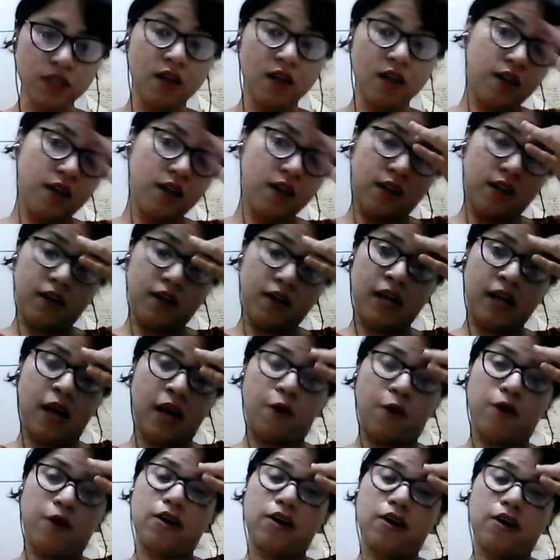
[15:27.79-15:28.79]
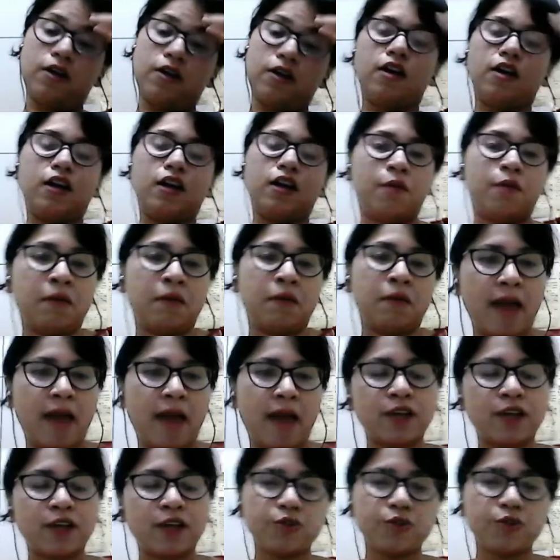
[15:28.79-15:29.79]
Now, coming back
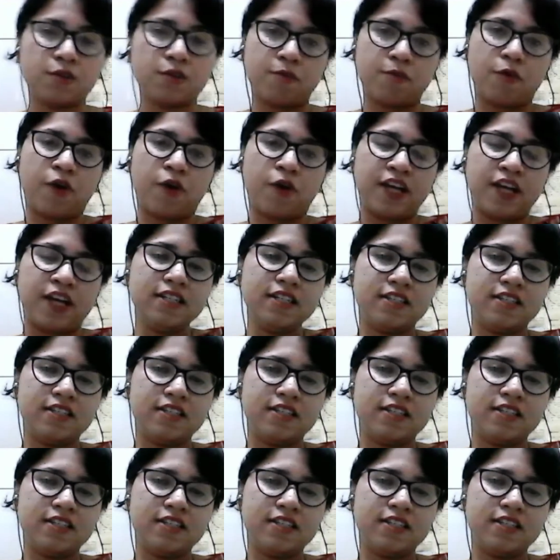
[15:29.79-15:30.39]
to the point